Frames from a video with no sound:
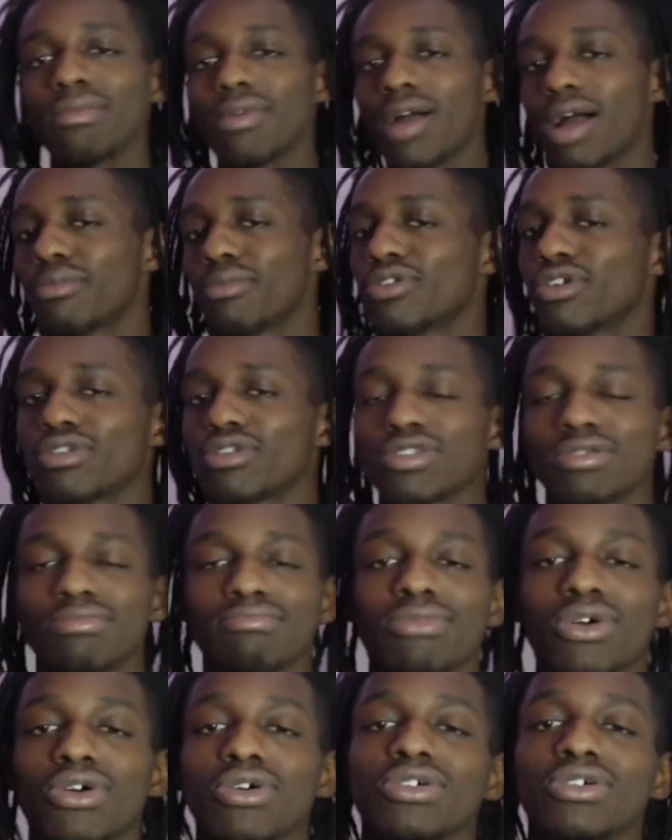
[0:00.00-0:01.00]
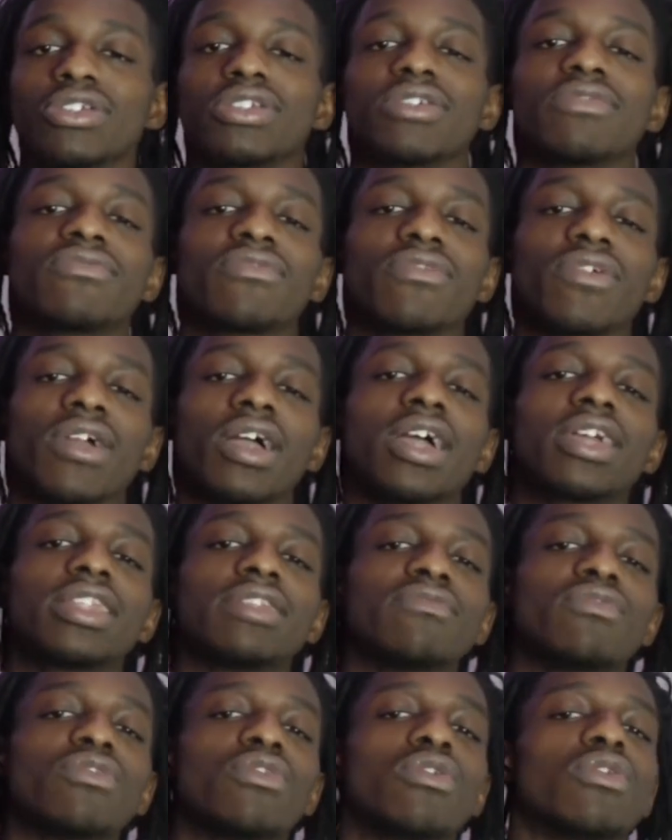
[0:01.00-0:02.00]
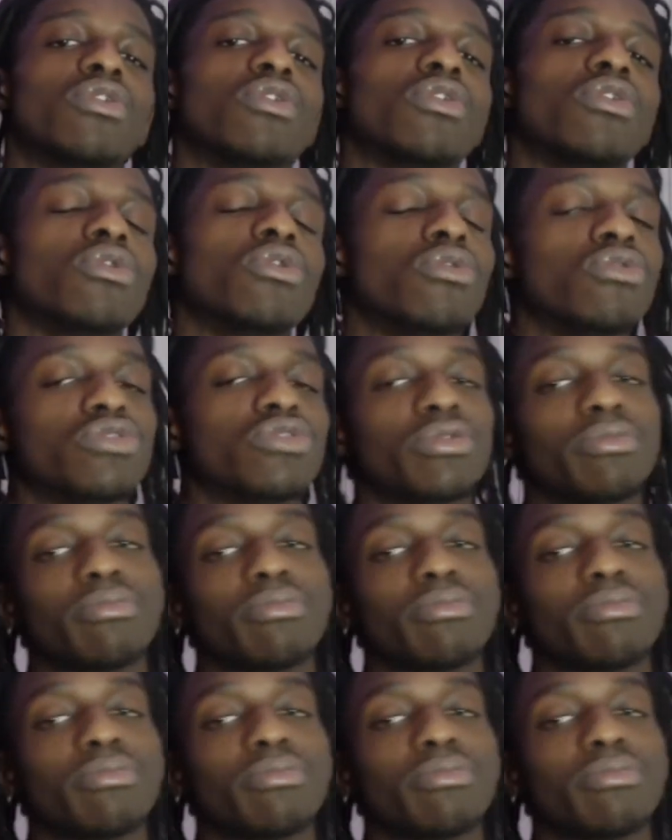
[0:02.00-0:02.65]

I've been on some bullshit, I ain't even gonna hold you.